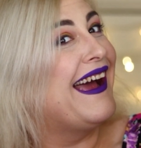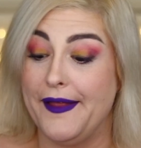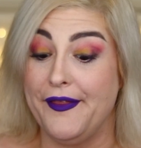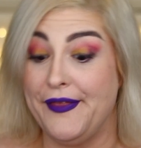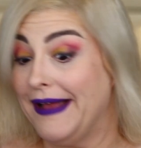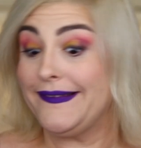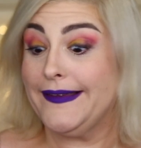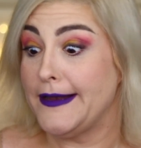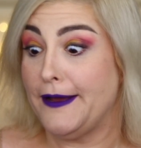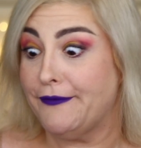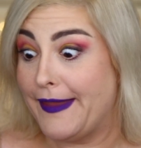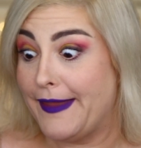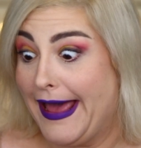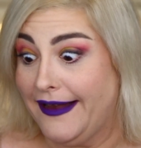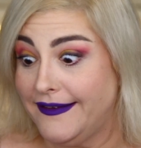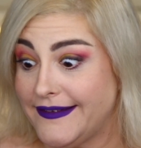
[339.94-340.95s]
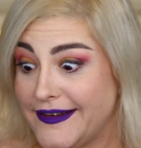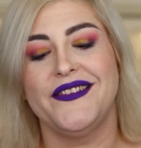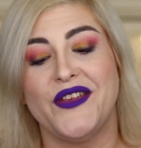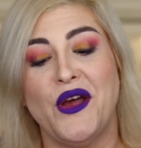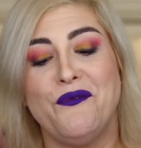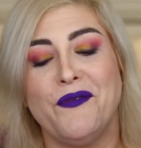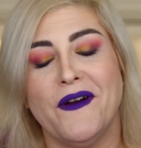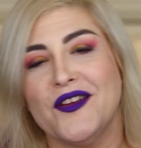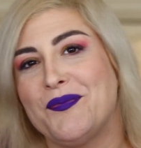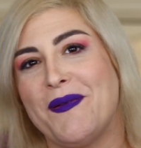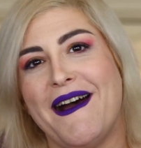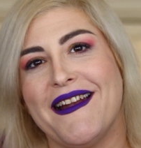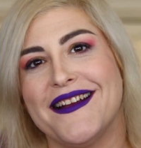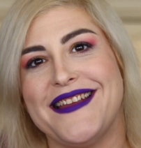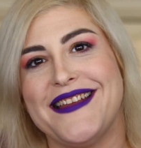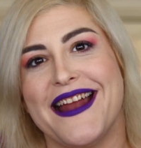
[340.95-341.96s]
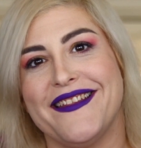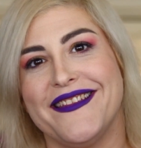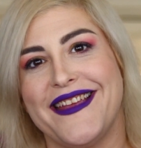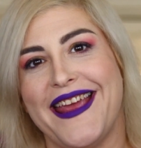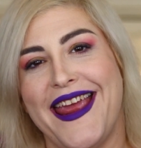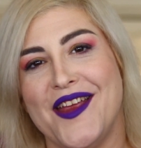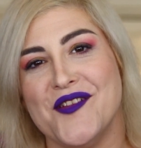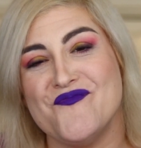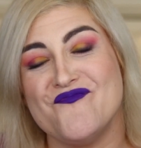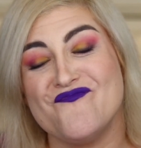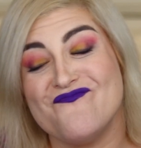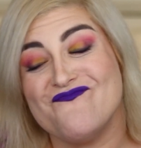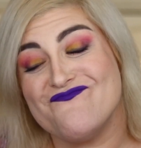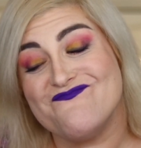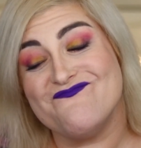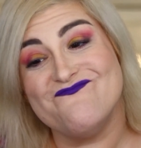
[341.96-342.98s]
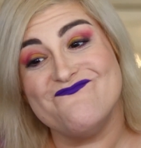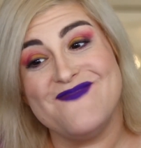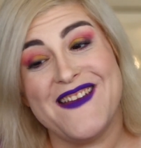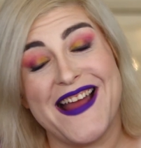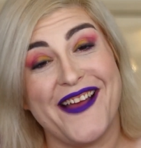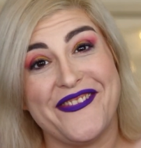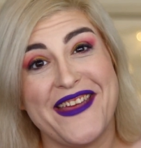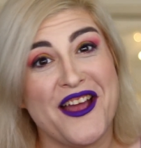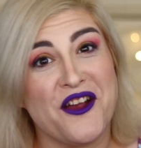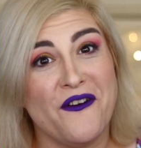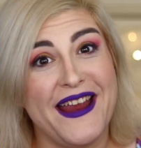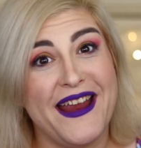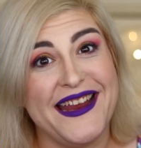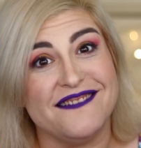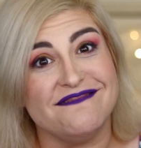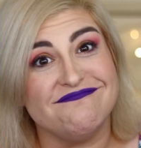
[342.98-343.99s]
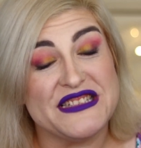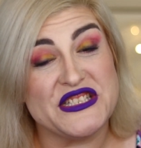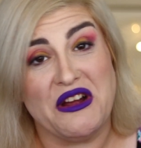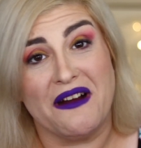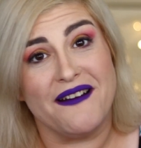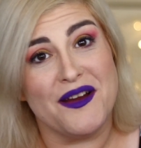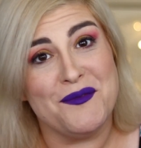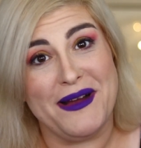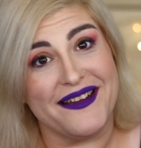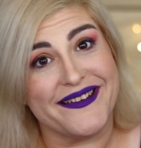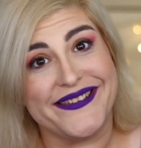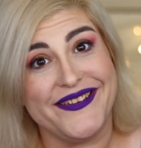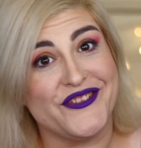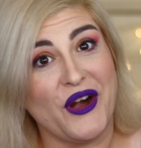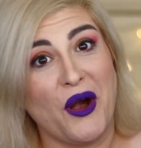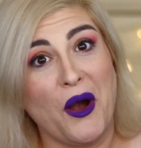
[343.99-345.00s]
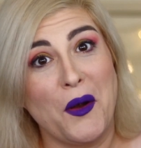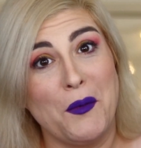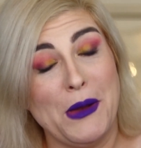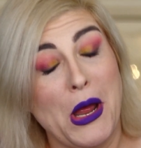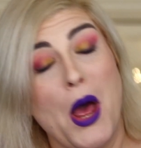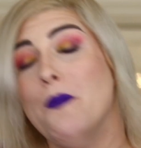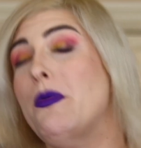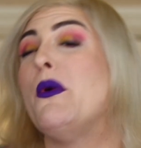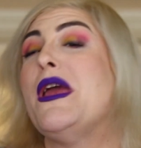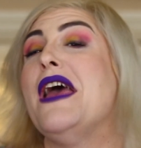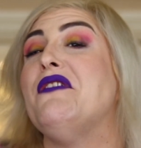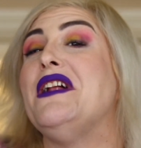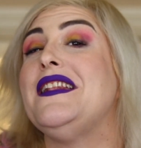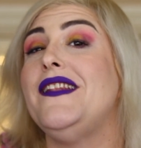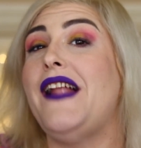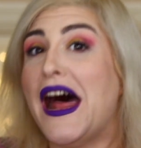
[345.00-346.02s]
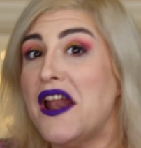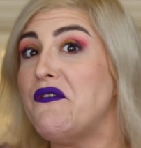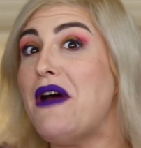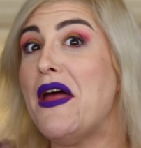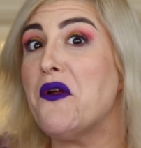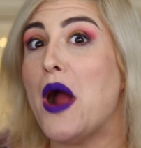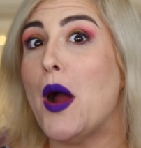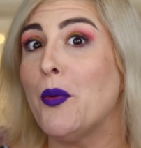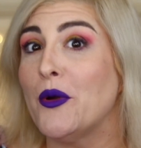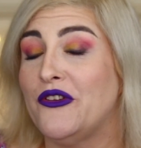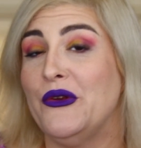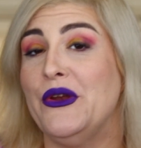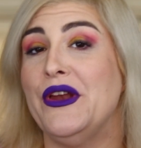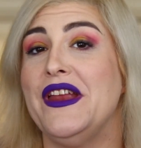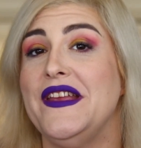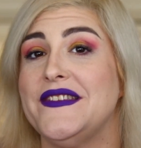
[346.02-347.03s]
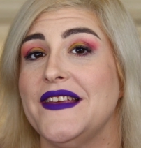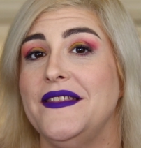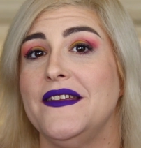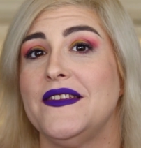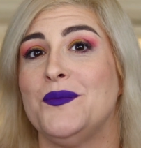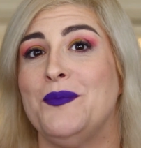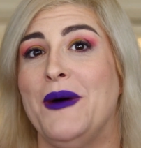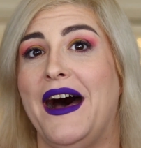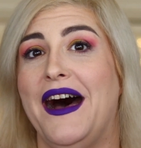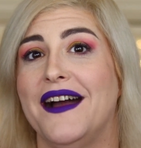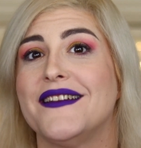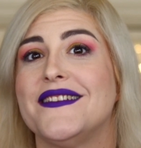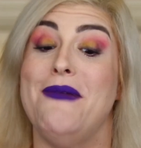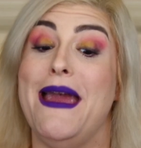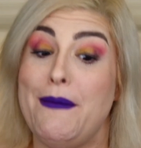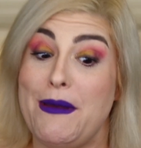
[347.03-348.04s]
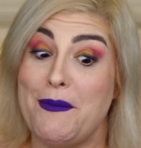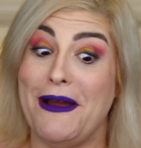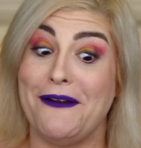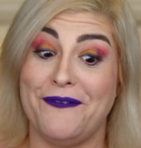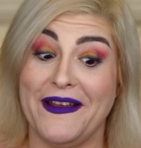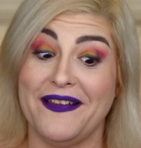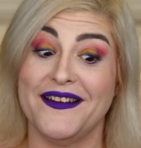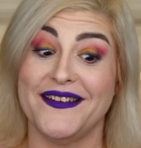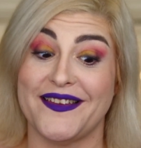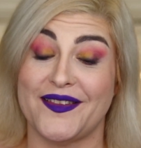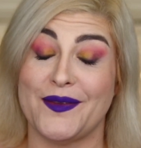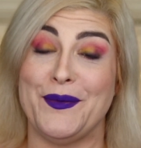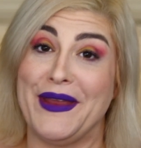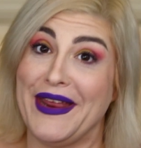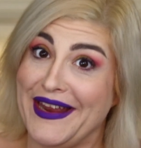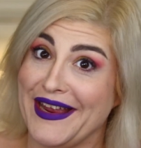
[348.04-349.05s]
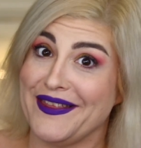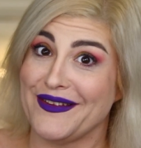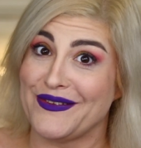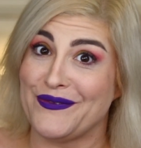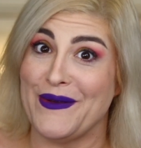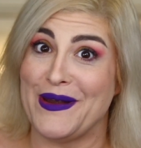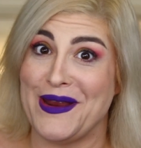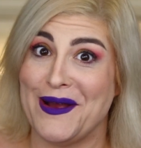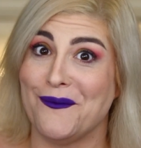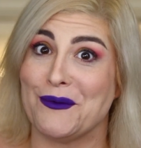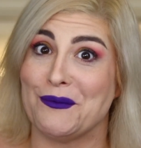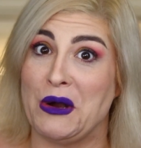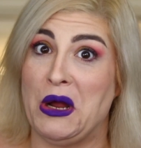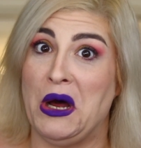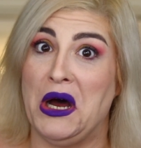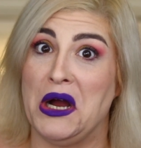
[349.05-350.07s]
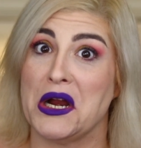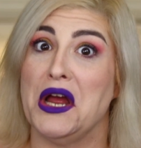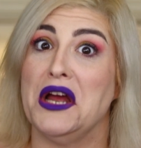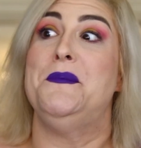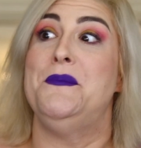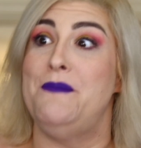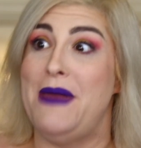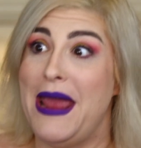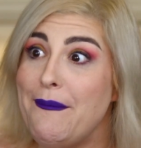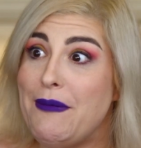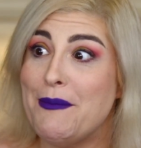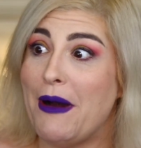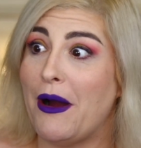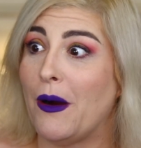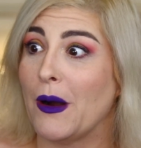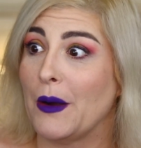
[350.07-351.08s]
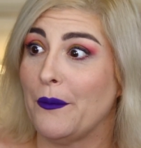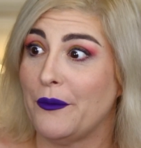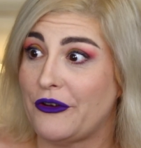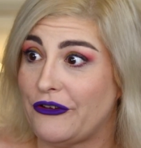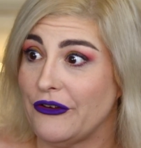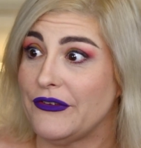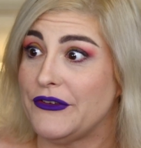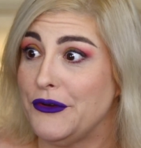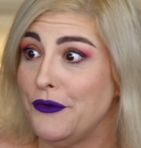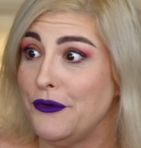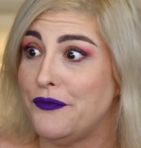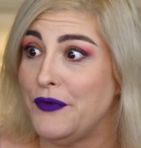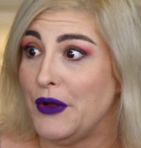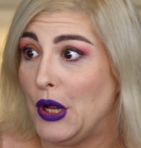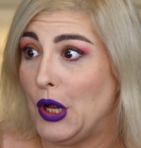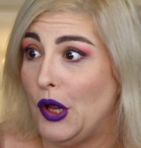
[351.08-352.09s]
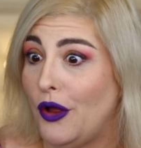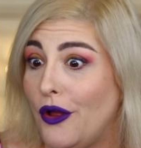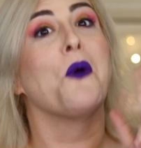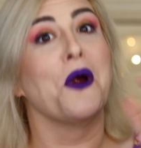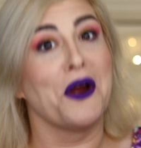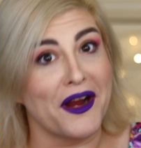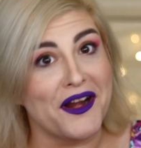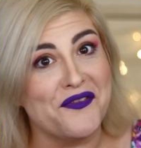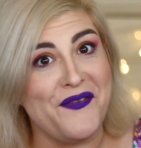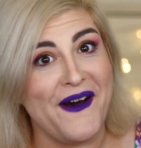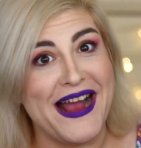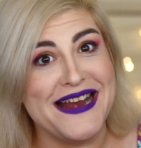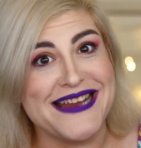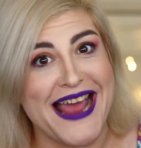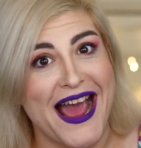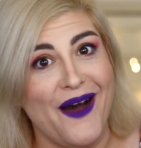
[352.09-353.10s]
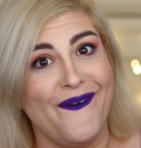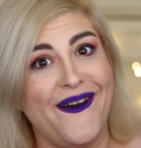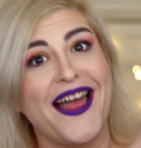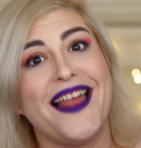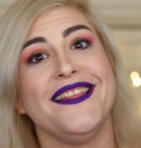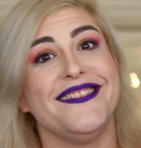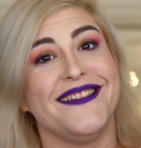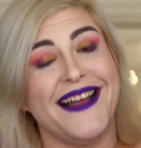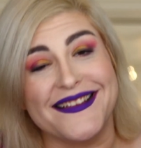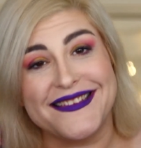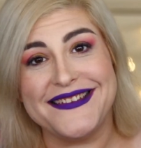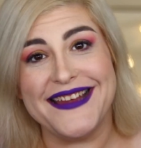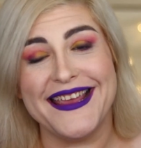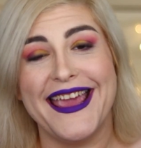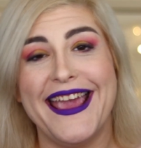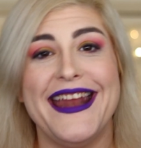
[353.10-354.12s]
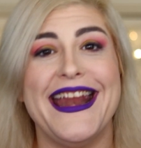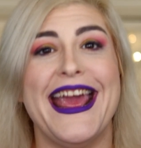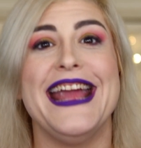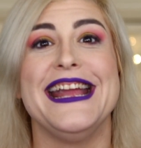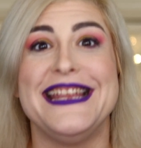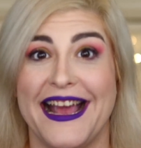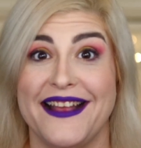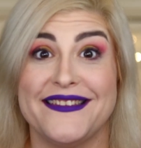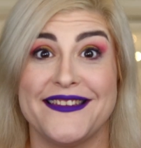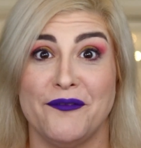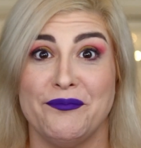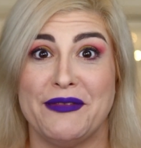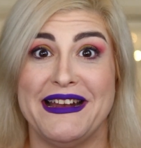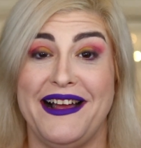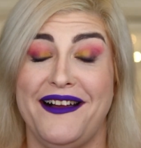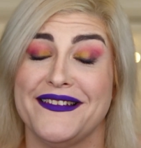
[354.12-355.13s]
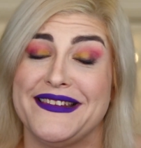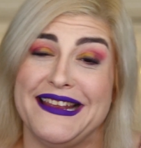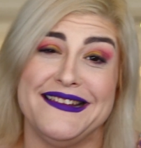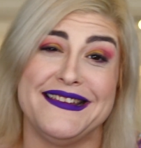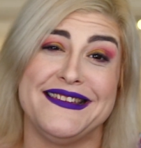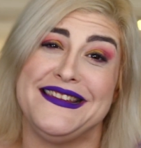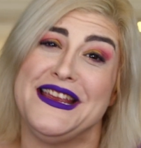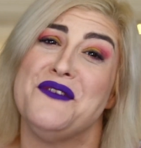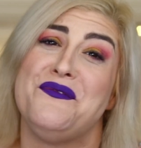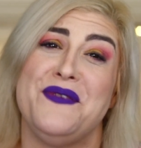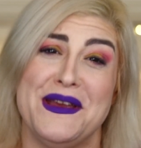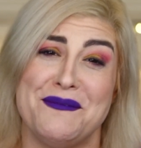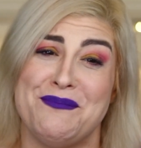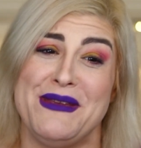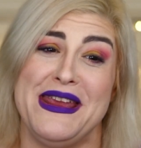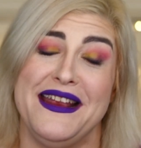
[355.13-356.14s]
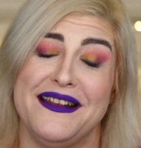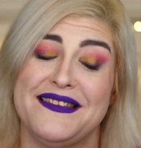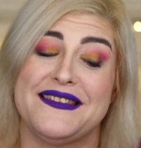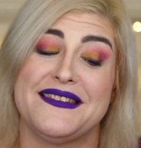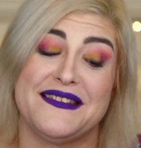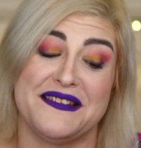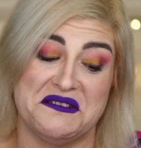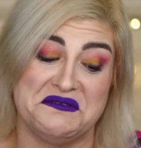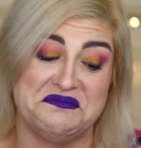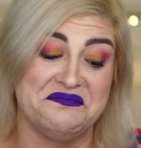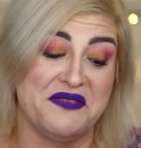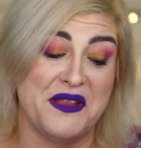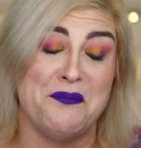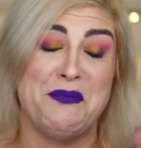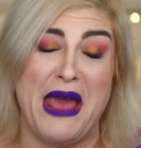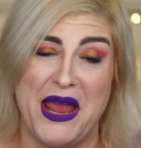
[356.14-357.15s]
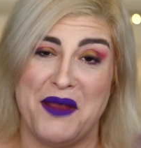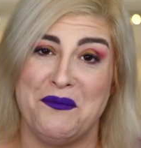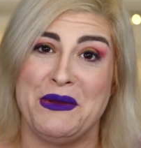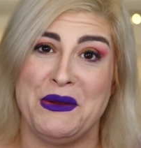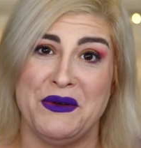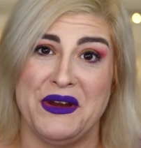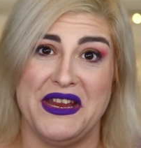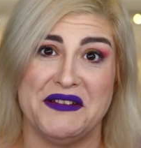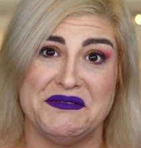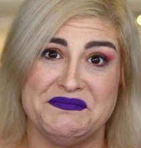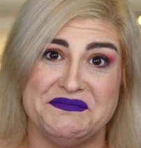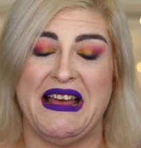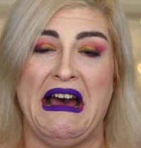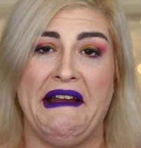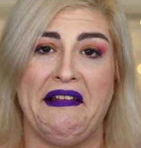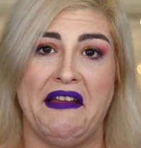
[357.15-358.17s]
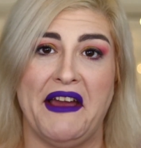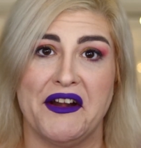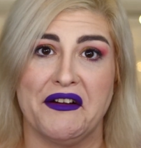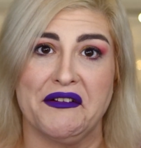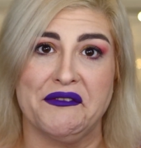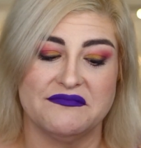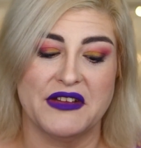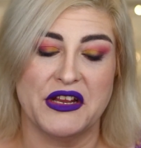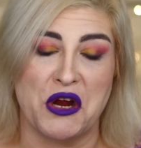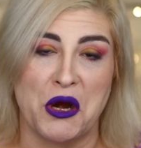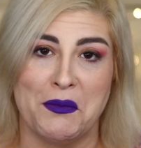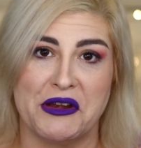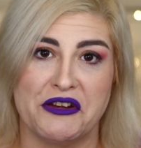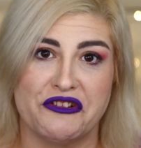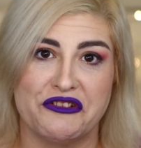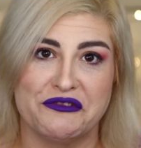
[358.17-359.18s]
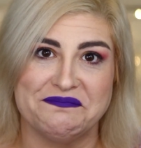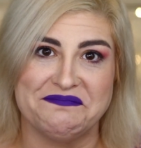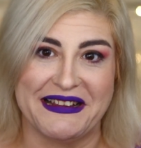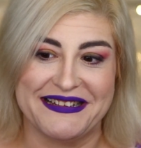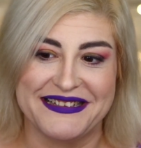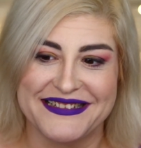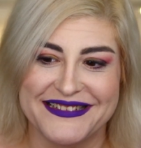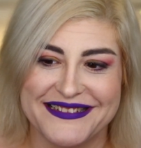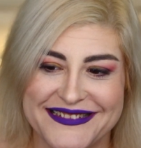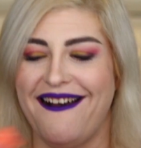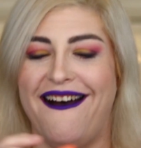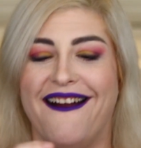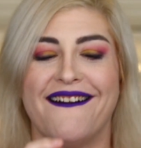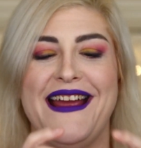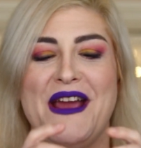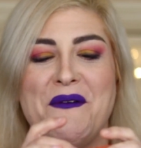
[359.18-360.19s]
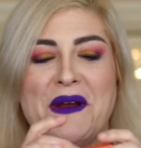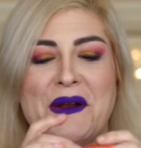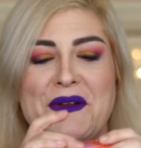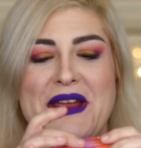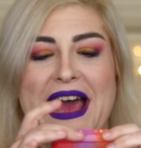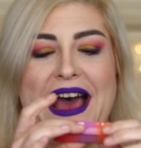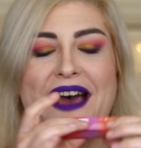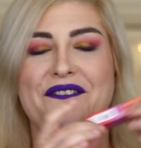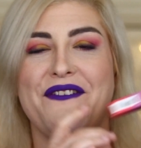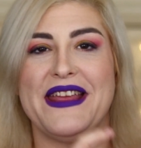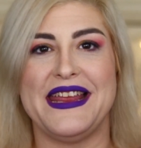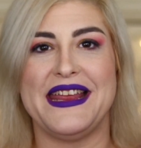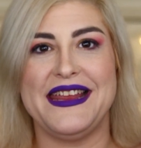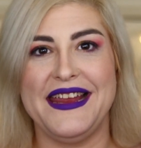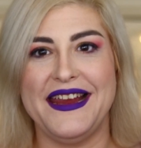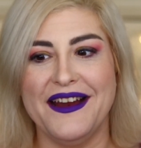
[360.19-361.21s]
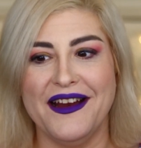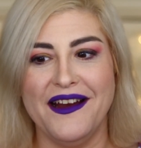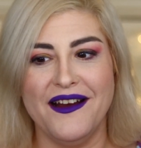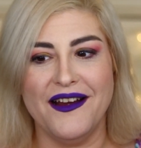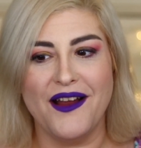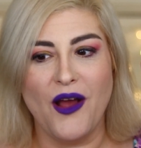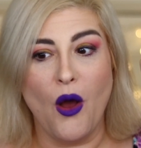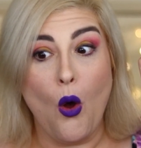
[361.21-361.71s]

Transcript: That's enough of that. So first product out of the gate, not that great. Sorry, Boxycharm, but we have a lot of other opportunities in this box. Maybe my feelings at the beginning of this video were wrong. Maybe my heart was just too full. We're gonna find out. Let's dig in and get something else and see if it beats the Bang Beauty eyeliner garbage. All right, what do we have here?